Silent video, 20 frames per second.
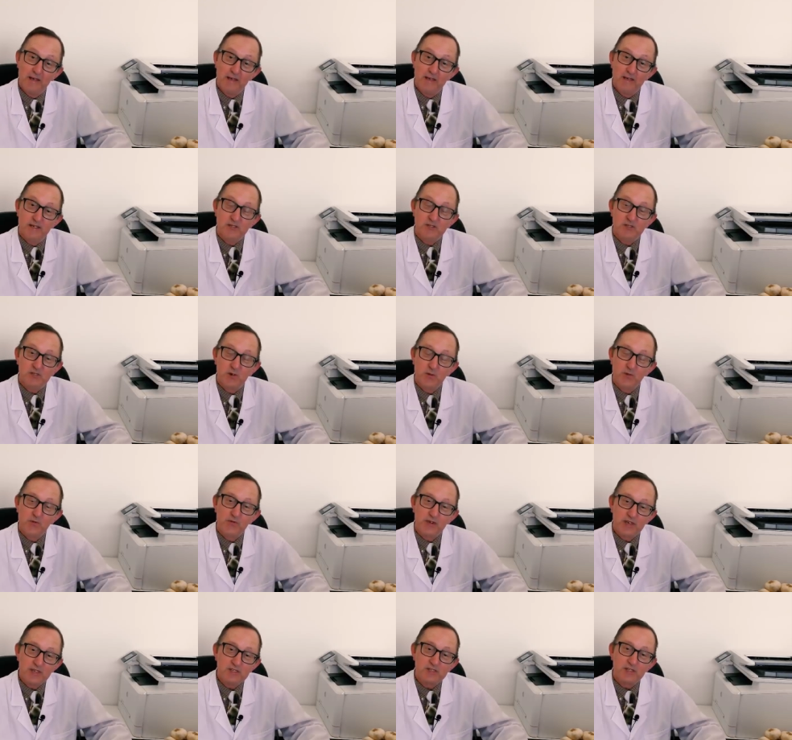So
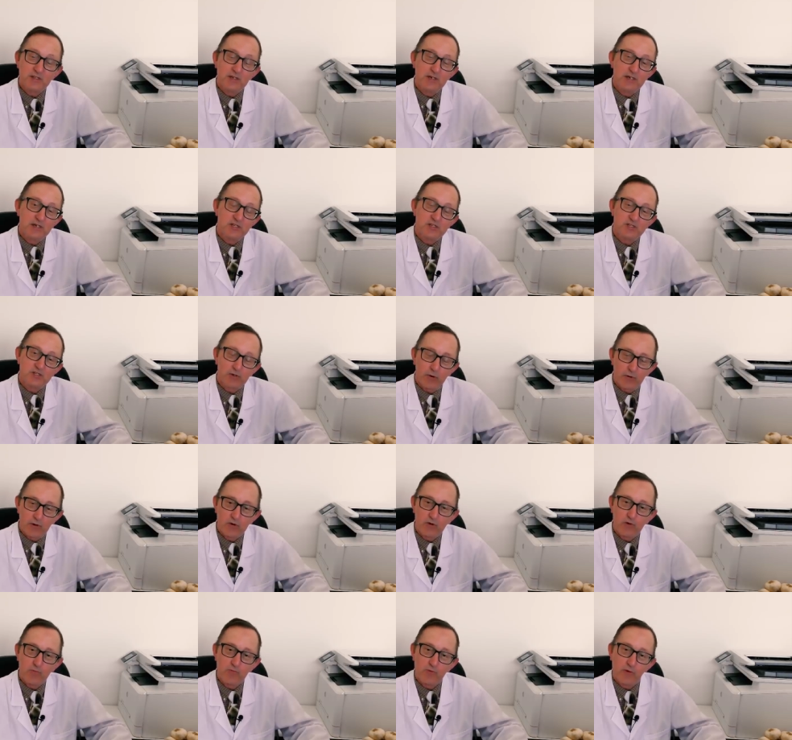these are the historical
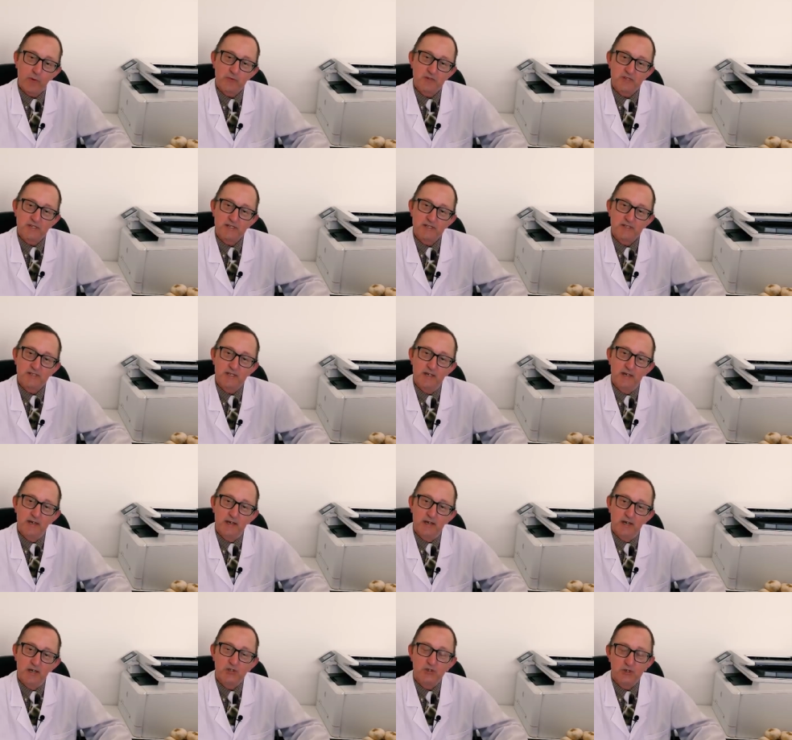properties
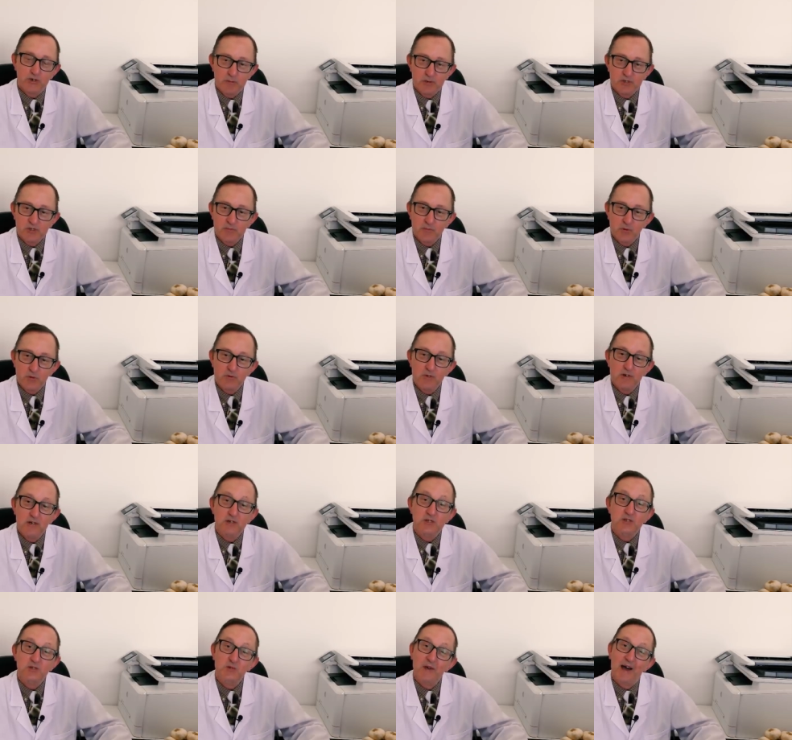attributable
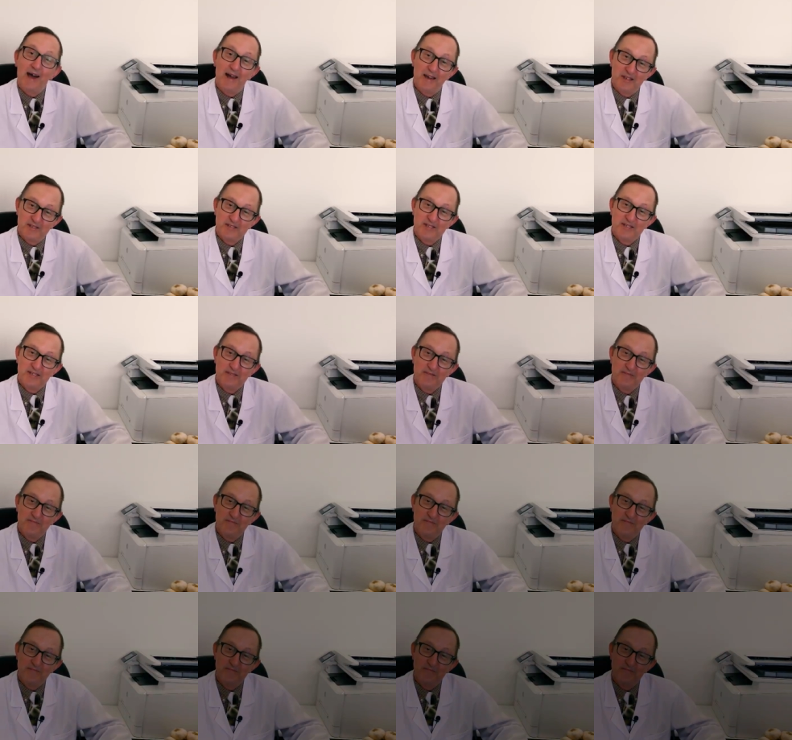to allicin.
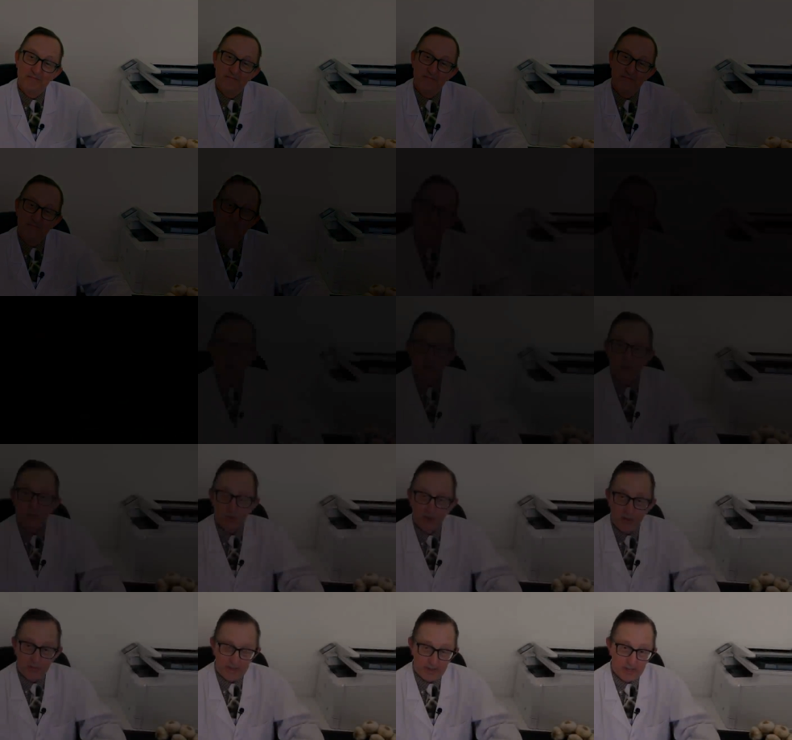
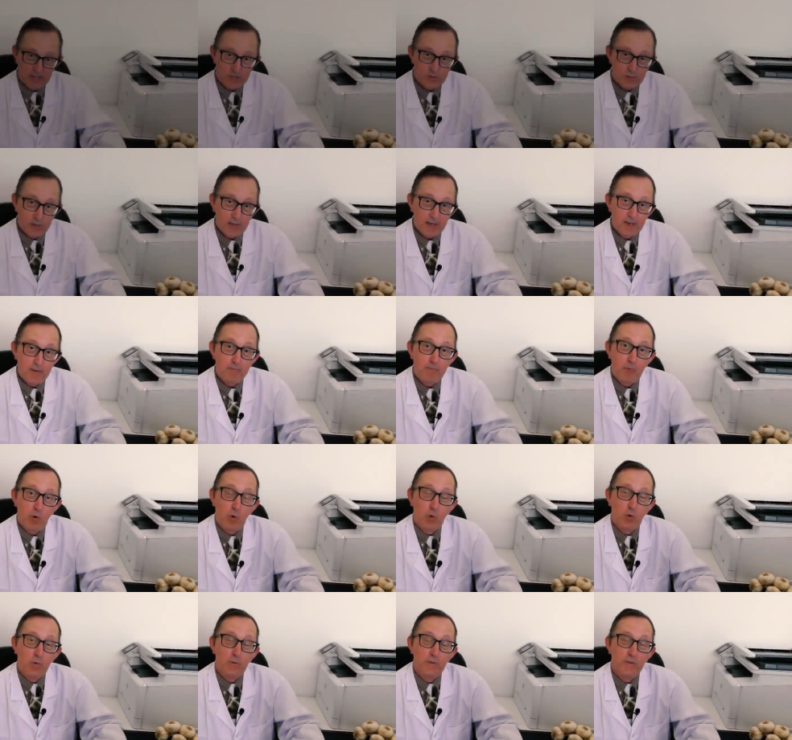So I think it's really
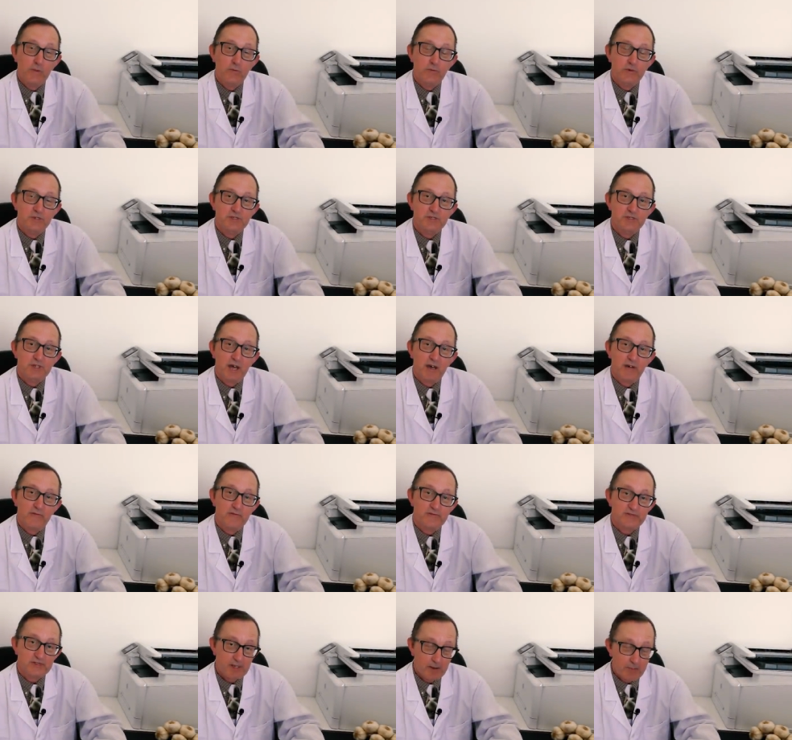important that we should
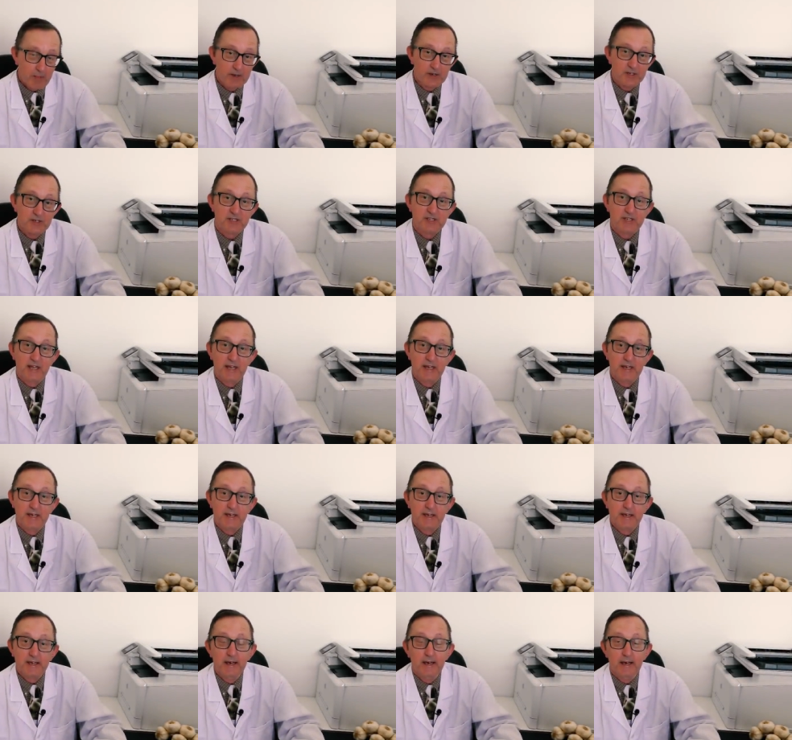have some
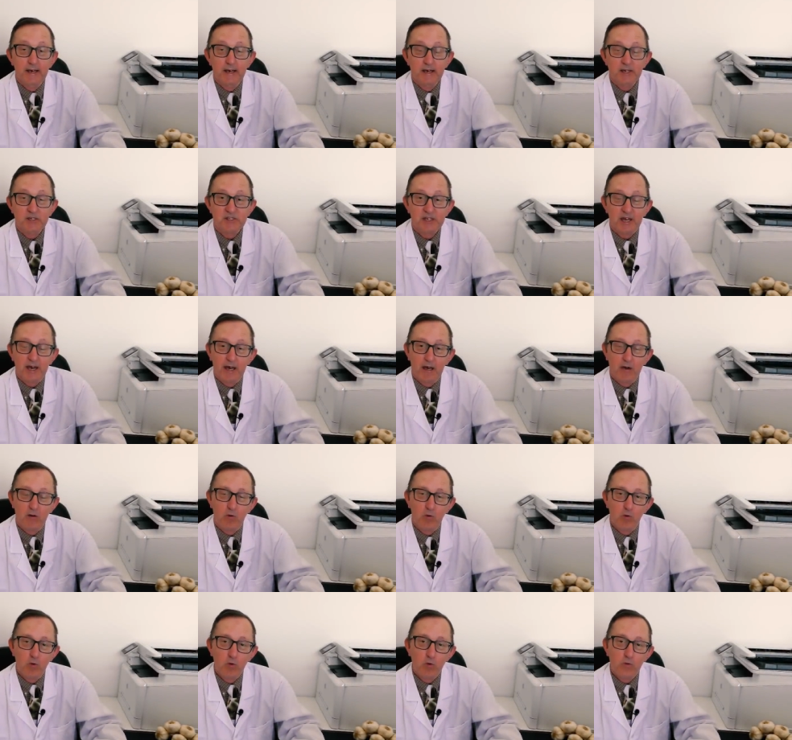understanding as to
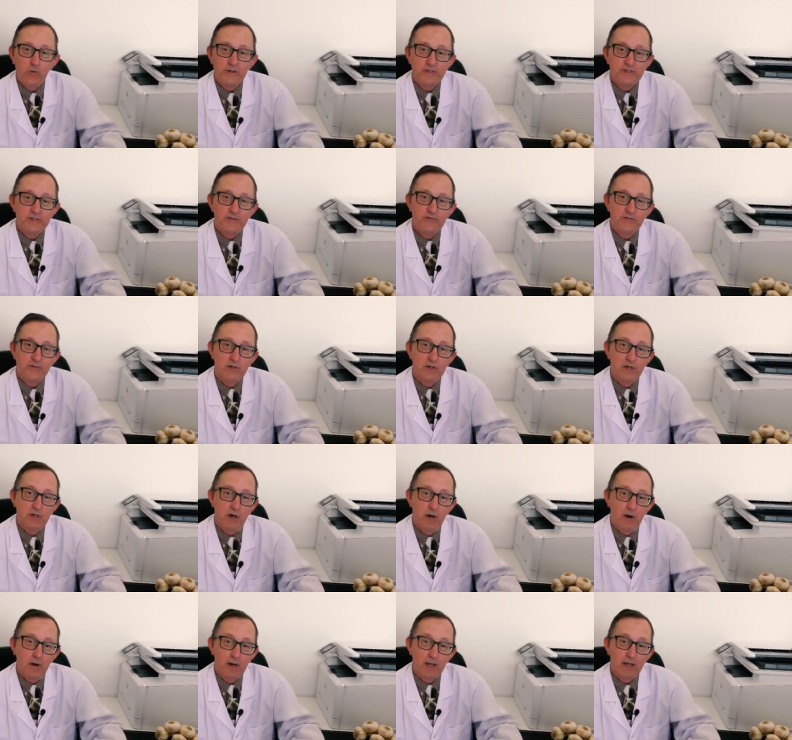how all the different
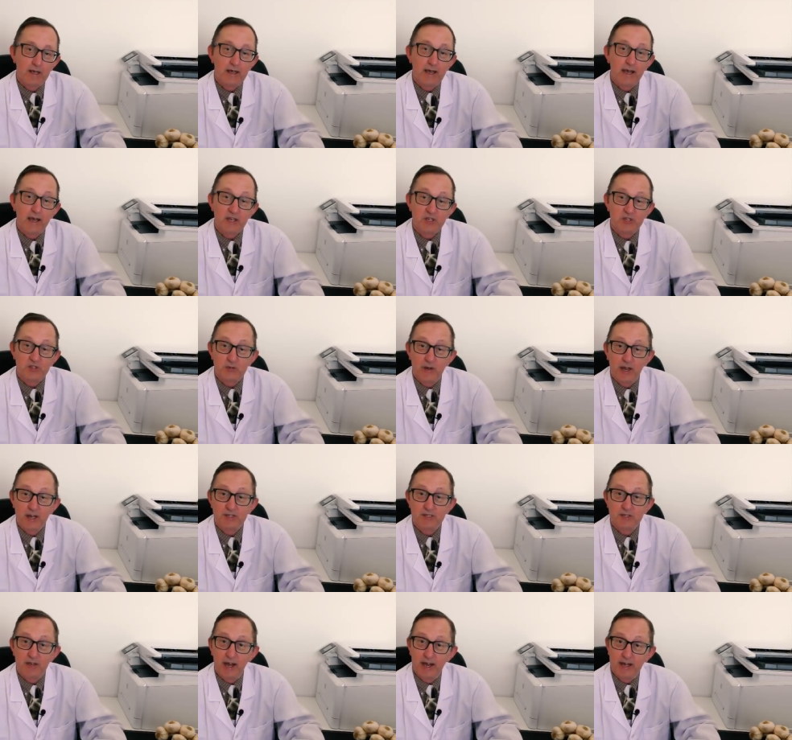garlic
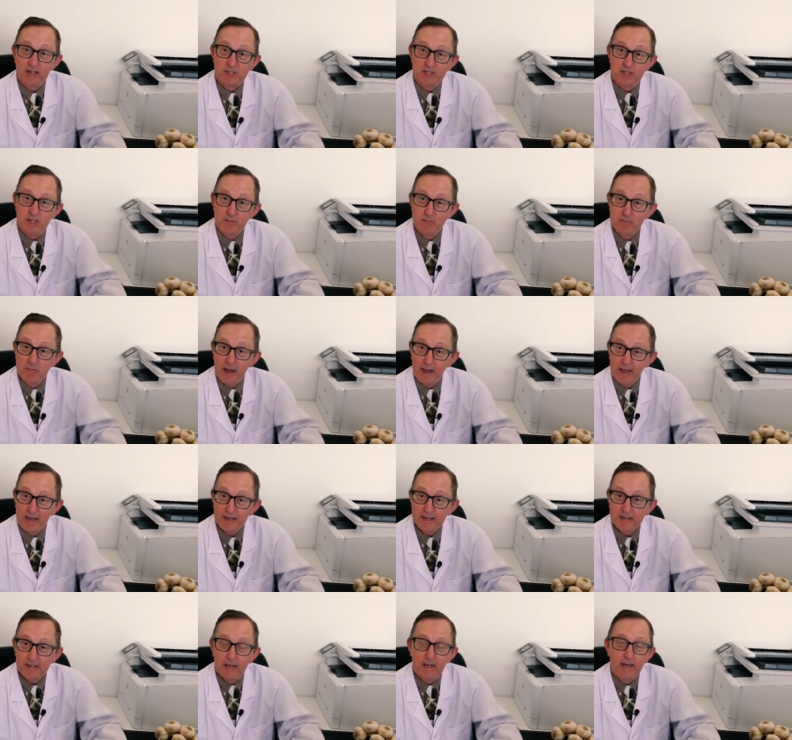extracts are actually
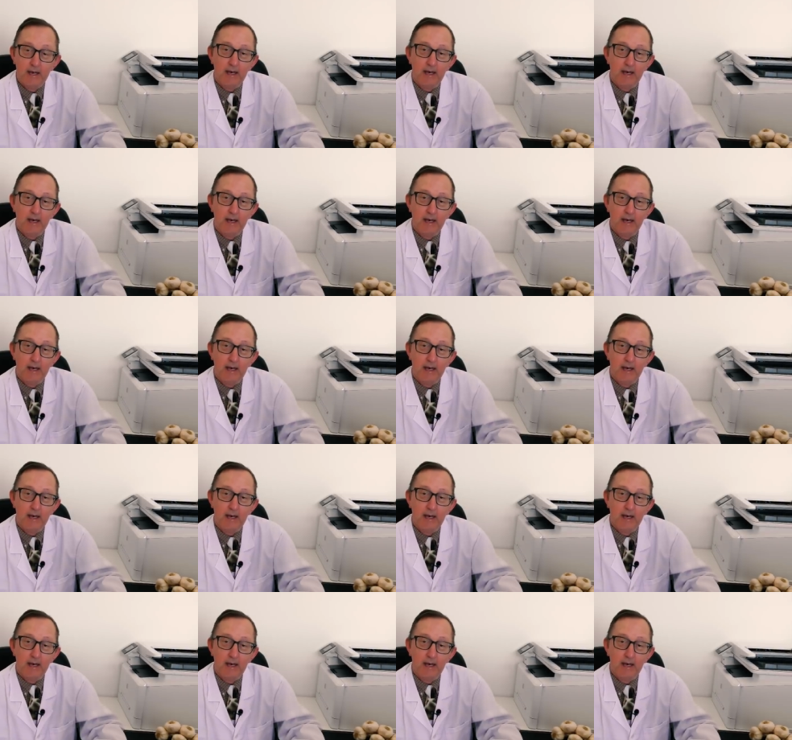made